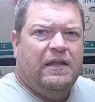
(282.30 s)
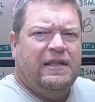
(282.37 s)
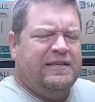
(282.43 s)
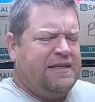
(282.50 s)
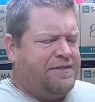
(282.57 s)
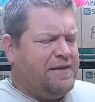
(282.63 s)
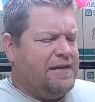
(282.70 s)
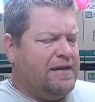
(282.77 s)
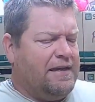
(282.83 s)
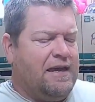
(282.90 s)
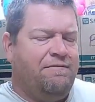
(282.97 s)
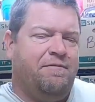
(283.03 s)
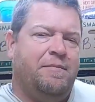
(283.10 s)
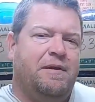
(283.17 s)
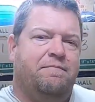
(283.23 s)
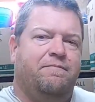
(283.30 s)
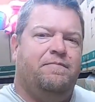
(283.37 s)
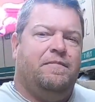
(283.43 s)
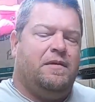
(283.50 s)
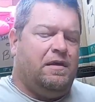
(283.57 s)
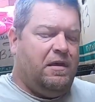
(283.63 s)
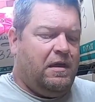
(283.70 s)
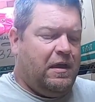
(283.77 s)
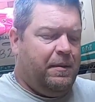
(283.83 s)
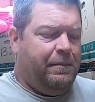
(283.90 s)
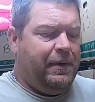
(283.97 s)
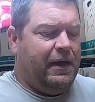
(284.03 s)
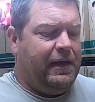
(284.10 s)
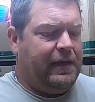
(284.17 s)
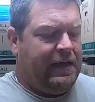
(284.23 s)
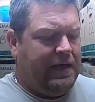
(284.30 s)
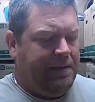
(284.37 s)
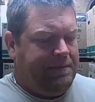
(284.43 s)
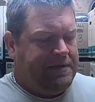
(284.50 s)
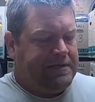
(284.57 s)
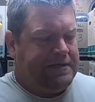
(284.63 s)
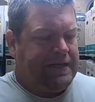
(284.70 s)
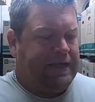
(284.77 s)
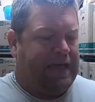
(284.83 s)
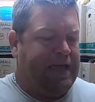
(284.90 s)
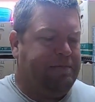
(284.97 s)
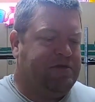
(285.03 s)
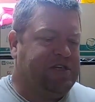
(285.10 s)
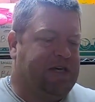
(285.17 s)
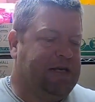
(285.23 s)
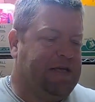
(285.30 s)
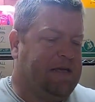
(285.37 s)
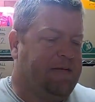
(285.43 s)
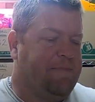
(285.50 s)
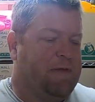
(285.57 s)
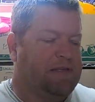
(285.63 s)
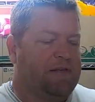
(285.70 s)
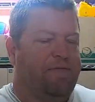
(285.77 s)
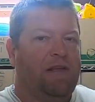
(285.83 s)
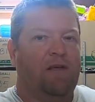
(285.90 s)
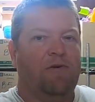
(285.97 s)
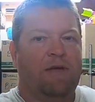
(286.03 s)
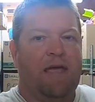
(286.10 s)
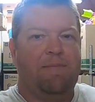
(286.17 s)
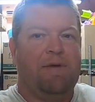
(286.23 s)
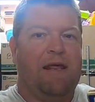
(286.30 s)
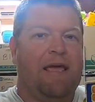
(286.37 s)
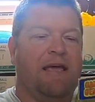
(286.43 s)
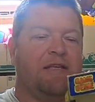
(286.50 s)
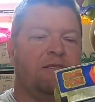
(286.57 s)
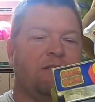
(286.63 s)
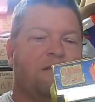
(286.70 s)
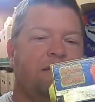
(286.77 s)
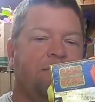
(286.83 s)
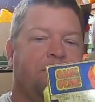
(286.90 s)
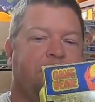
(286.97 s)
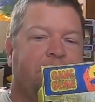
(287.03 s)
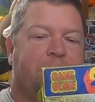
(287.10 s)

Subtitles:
At least I think it came from him. But this is a Game Genie. It's a video game enhancer.